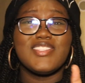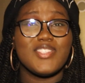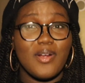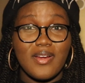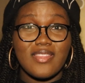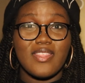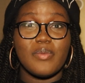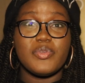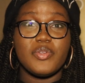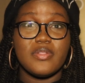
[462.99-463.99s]
And sorry that
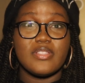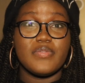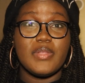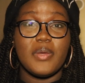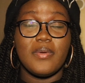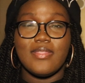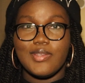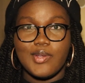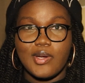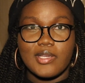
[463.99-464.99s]
I'm shooting this video in
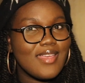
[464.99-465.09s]
the dark.